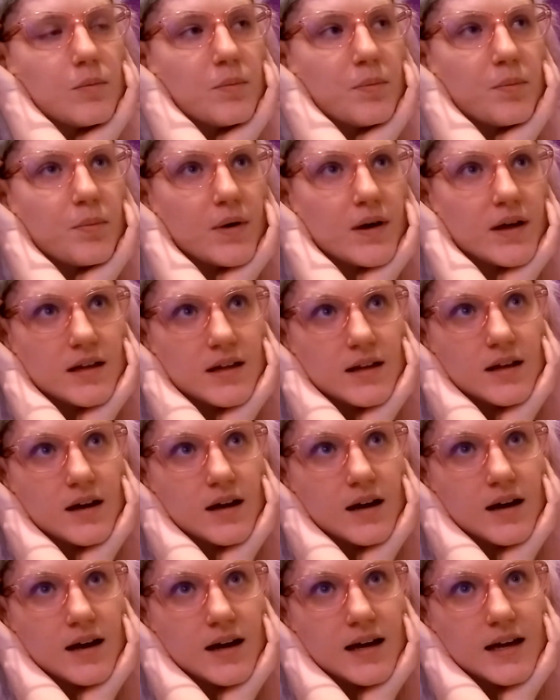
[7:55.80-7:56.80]
But
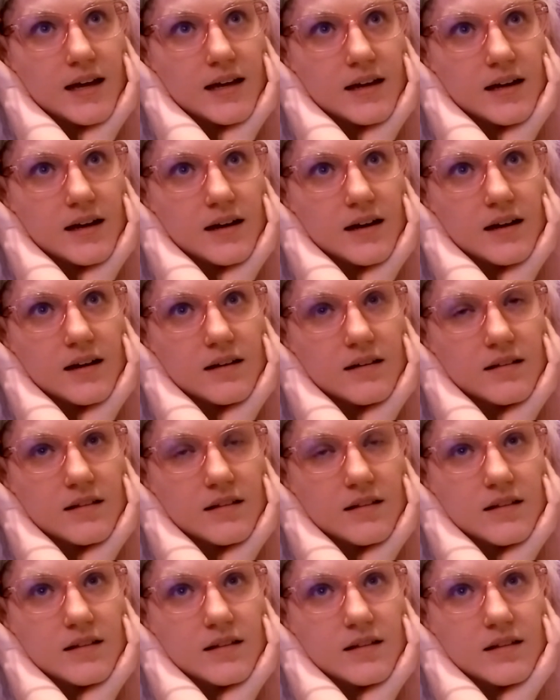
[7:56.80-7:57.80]
I'm
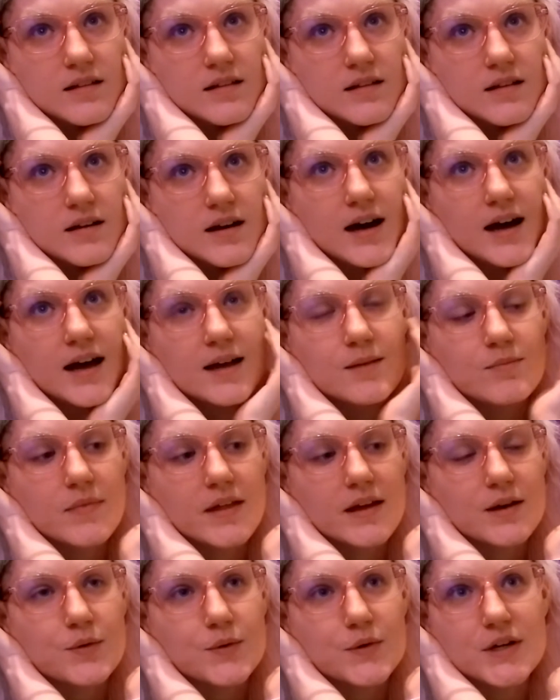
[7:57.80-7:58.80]

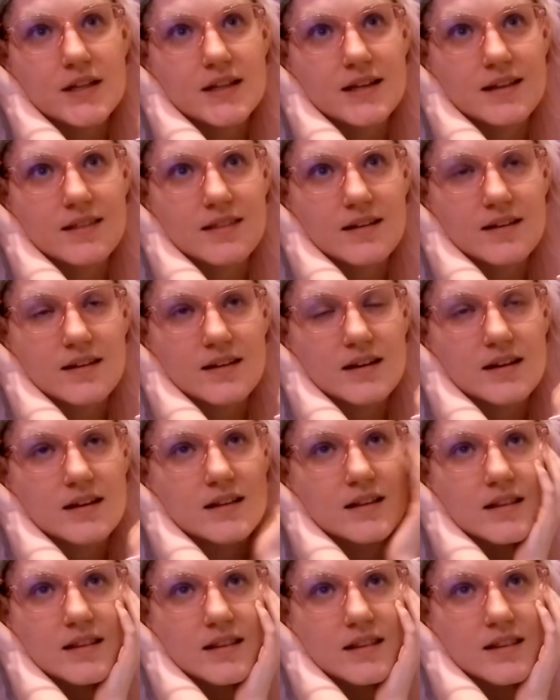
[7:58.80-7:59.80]
like really
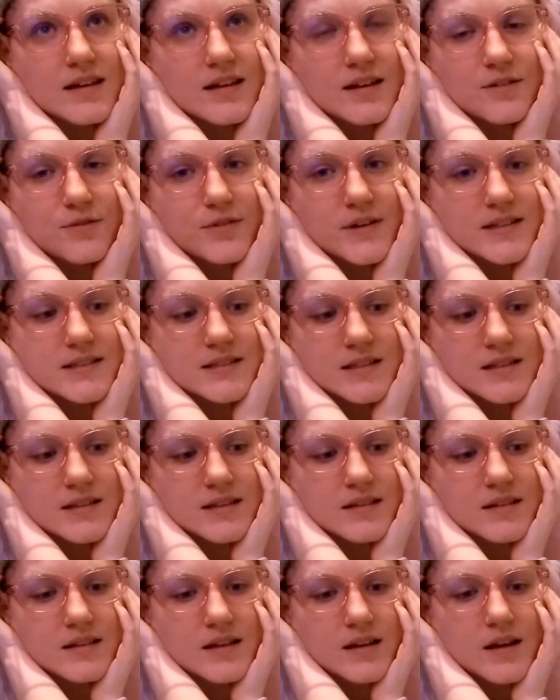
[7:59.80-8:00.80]
thinking that
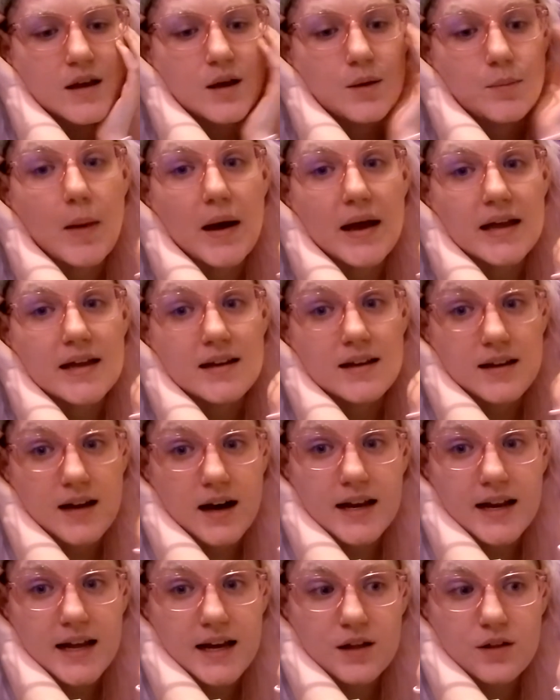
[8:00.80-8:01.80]
fixing my
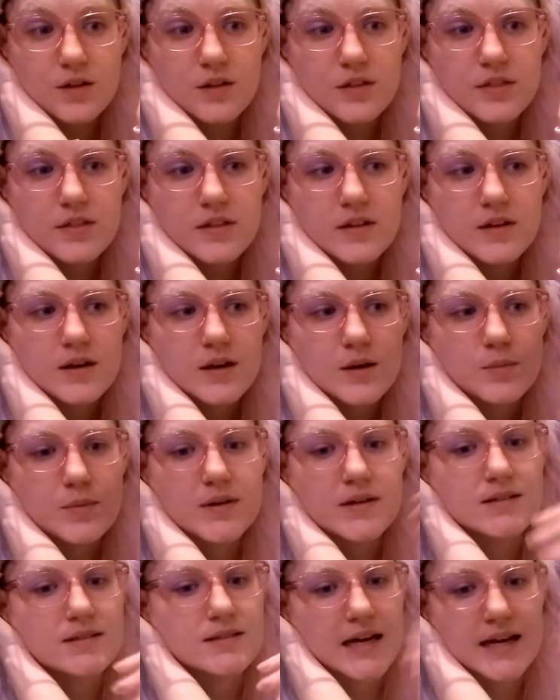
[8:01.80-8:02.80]
gut health,
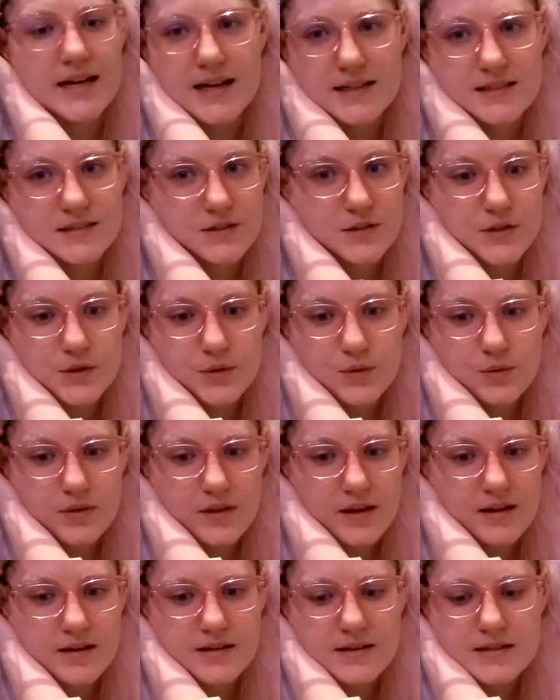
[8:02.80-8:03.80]
because that has to do with
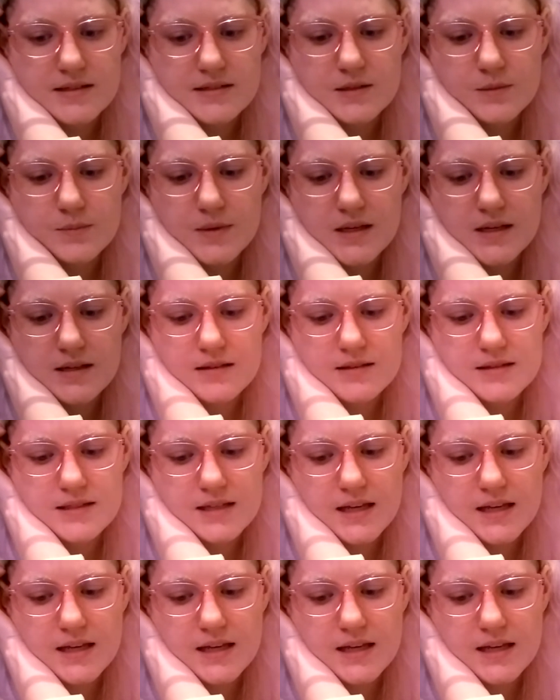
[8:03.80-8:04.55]
antihistamines,